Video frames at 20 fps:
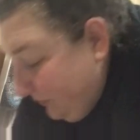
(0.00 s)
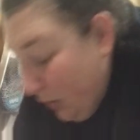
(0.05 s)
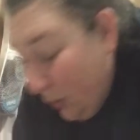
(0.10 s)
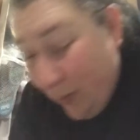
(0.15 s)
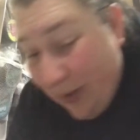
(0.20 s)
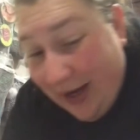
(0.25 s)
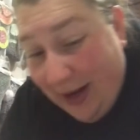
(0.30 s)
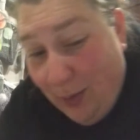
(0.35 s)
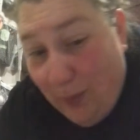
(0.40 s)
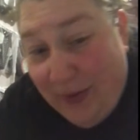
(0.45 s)

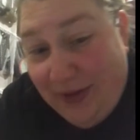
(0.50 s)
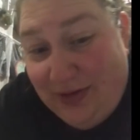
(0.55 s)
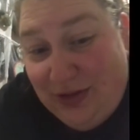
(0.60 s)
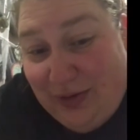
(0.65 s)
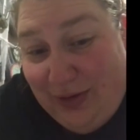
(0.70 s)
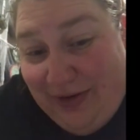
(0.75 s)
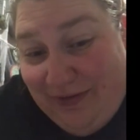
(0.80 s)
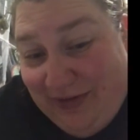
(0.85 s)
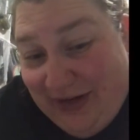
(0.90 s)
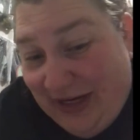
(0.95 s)
What I will
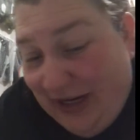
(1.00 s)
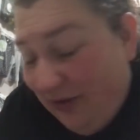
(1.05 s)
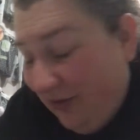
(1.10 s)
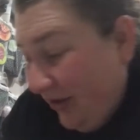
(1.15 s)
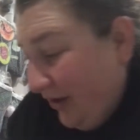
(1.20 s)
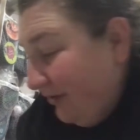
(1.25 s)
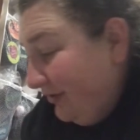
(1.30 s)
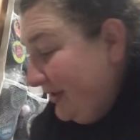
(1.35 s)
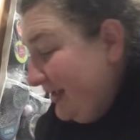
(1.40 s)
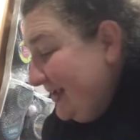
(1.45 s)
do on video
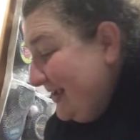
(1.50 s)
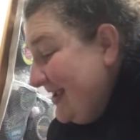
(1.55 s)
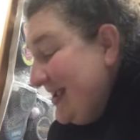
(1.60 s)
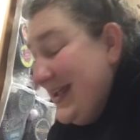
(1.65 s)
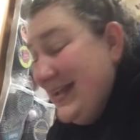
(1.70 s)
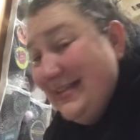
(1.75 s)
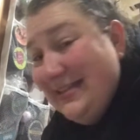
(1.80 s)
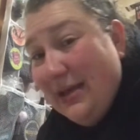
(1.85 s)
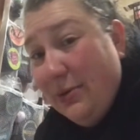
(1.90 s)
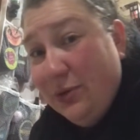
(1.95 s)
though
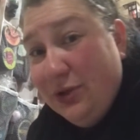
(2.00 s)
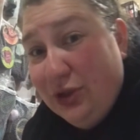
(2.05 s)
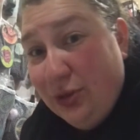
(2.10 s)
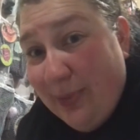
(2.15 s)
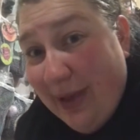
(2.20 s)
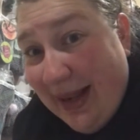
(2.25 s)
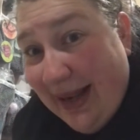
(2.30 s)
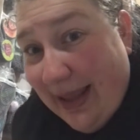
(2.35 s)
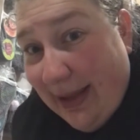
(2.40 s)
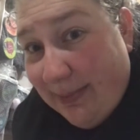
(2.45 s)
is I will do
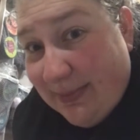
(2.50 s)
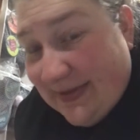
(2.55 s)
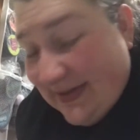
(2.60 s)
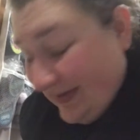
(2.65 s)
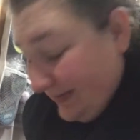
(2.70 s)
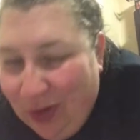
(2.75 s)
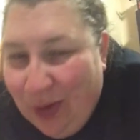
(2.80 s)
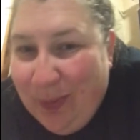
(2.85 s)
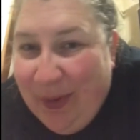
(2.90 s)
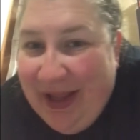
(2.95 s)
my
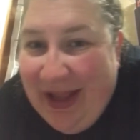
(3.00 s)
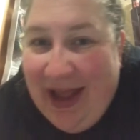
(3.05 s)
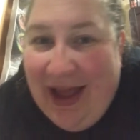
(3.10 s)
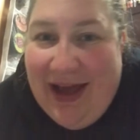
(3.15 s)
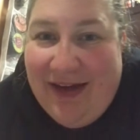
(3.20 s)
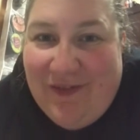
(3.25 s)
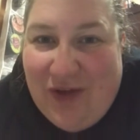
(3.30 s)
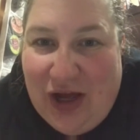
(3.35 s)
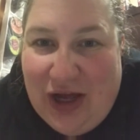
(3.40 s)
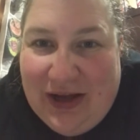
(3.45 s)
lips. We
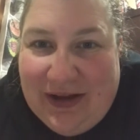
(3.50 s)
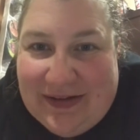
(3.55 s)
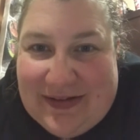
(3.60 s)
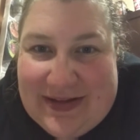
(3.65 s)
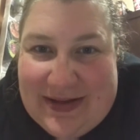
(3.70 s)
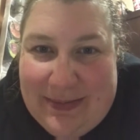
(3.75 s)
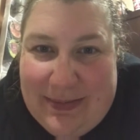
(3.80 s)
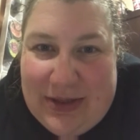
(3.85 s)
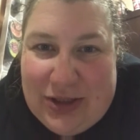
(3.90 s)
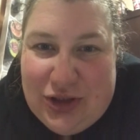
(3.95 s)
have
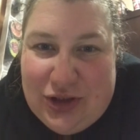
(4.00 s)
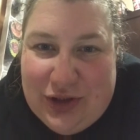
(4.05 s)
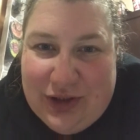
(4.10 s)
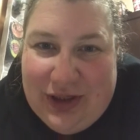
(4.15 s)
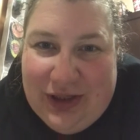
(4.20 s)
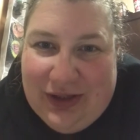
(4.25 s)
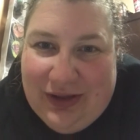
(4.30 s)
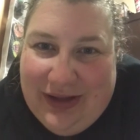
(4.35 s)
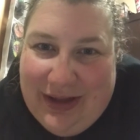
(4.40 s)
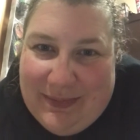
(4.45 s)
awesome
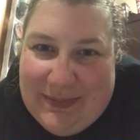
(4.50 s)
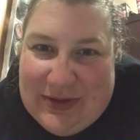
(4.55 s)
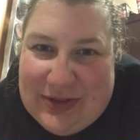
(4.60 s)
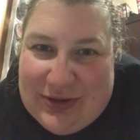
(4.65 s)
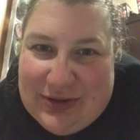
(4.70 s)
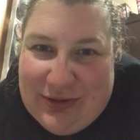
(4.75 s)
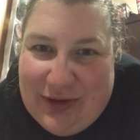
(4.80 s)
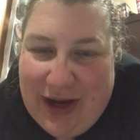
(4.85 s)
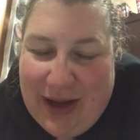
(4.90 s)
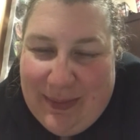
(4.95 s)
sugar lip
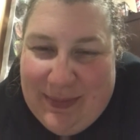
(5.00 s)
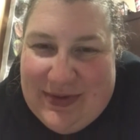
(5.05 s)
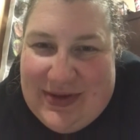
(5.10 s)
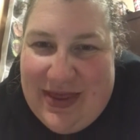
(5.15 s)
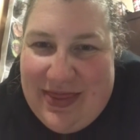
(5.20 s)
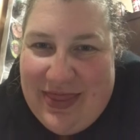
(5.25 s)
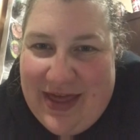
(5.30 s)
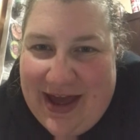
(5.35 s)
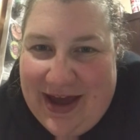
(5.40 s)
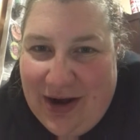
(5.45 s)
scrubs
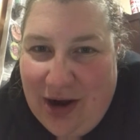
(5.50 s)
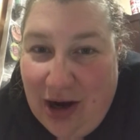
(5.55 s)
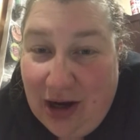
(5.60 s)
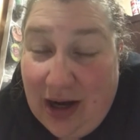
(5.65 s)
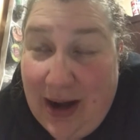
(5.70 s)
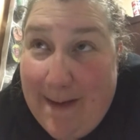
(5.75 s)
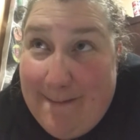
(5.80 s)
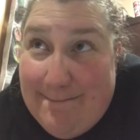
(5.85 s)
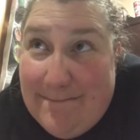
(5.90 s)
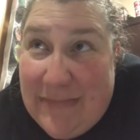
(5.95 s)
that are
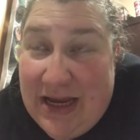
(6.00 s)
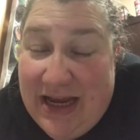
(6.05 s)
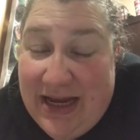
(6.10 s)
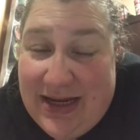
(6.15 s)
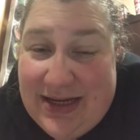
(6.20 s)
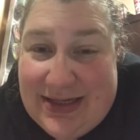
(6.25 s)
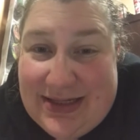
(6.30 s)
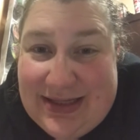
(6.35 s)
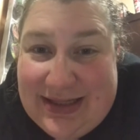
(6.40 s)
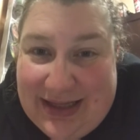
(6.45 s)

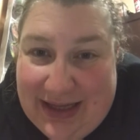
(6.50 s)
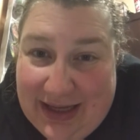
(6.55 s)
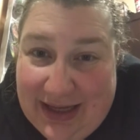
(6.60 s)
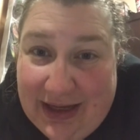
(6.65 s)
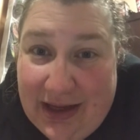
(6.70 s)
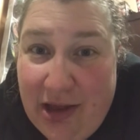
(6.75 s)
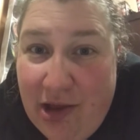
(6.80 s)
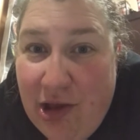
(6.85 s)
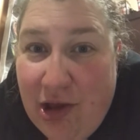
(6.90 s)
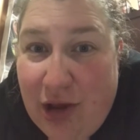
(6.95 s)

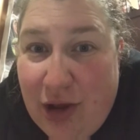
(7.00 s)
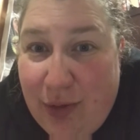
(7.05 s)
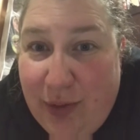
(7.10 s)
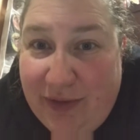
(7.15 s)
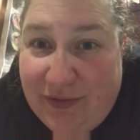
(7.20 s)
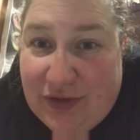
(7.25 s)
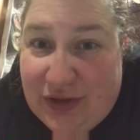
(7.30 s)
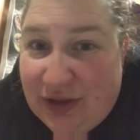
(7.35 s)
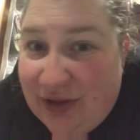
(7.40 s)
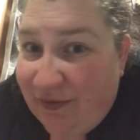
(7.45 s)
amazing. We
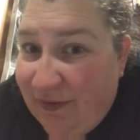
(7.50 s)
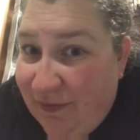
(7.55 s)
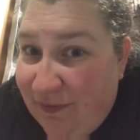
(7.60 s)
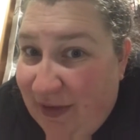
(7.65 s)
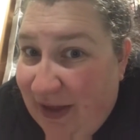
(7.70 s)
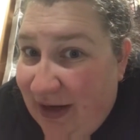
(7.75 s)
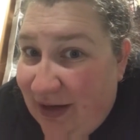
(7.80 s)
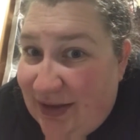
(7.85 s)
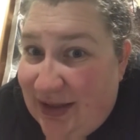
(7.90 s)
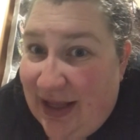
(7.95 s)
have 2 different
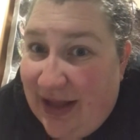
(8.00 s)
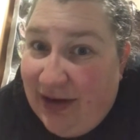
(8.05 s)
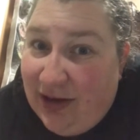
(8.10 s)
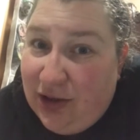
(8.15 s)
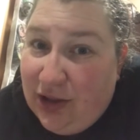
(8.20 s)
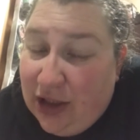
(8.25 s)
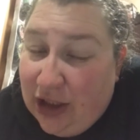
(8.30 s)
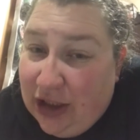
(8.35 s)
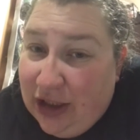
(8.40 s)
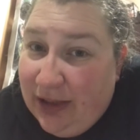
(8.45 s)
flavors that are
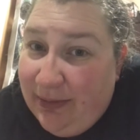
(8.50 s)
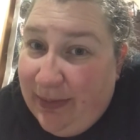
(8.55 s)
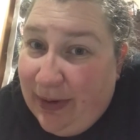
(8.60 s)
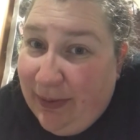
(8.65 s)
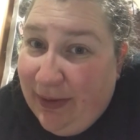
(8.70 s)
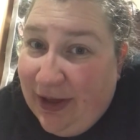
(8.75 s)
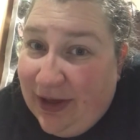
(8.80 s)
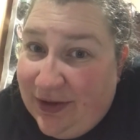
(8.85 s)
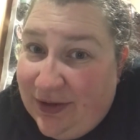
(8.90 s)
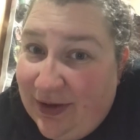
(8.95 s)
current, but
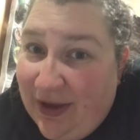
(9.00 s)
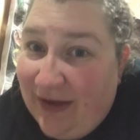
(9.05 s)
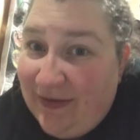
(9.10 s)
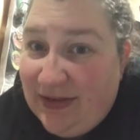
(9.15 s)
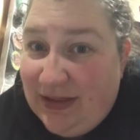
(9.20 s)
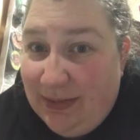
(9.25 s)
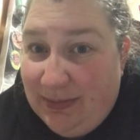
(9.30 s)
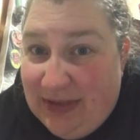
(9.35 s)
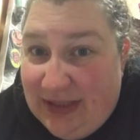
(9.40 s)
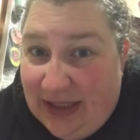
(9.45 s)
we also have
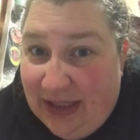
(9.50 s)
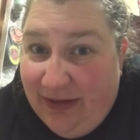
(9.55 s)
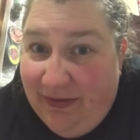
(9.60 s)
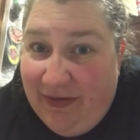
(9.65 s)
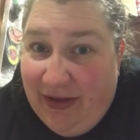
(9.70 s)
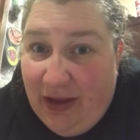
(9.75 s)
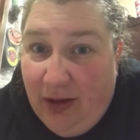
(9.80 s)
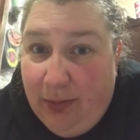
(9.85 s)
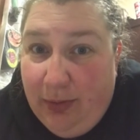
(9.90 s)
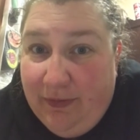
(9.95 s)
some still
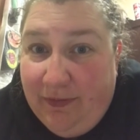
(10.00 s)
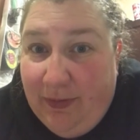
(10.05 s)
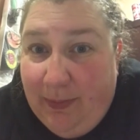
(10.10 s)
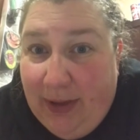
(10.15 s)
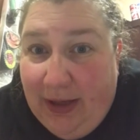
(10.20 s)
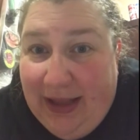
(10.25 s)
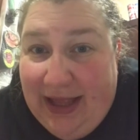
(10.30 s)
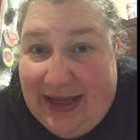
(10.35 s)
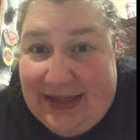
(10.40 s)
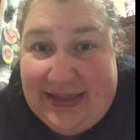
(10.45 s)
available from
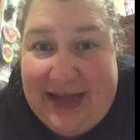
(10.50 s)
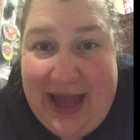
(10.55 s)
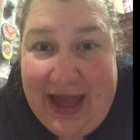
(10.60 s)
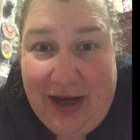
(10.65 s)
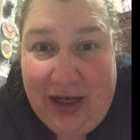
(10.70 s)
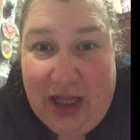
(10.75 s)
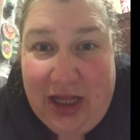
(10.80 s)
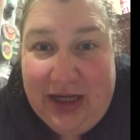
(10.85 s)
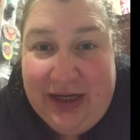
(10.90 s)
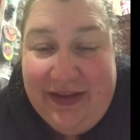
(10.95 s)
our last
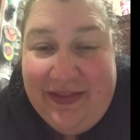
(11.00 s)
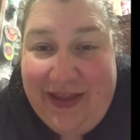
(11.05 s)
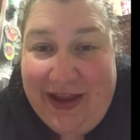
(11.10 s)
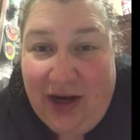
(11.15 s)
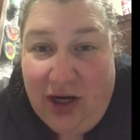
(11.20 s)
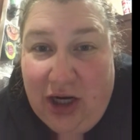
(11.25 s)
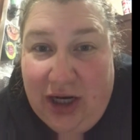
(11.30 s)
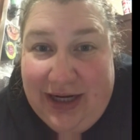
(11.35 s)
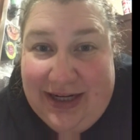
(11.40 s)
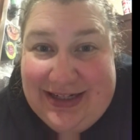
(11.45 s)
catalog, and they
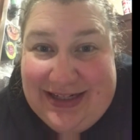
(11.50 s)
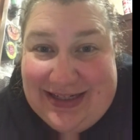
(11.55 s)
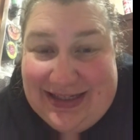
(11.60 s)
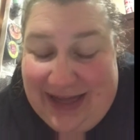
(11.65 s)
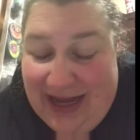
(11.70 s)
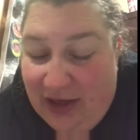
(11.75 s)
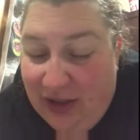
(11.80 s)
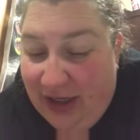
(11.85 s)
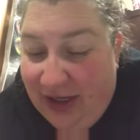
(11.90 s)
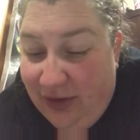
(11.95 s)
are on a
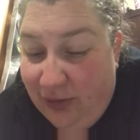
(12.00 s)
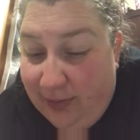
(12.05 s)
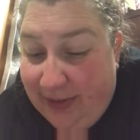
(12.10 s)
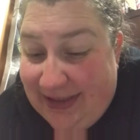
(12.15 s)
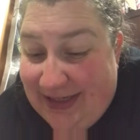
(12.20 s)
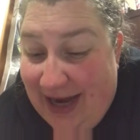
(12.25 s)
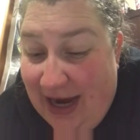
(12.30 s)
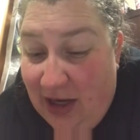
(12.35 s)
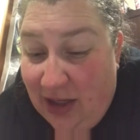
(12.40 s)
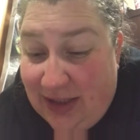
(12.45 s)
discount in the
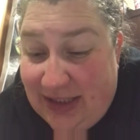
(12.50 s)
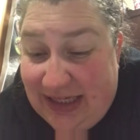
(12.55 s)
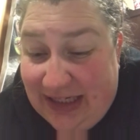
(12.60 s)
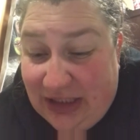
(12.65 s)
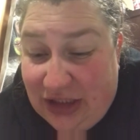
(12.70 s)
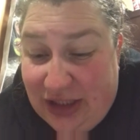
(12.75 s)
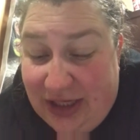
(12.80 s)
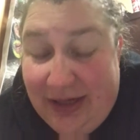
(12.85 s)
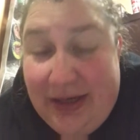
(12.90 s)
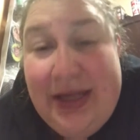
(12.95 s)
retired
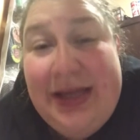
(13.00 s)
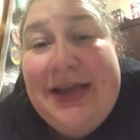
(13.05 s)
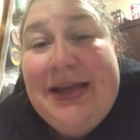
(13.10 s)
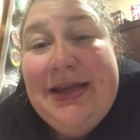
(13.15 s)
section.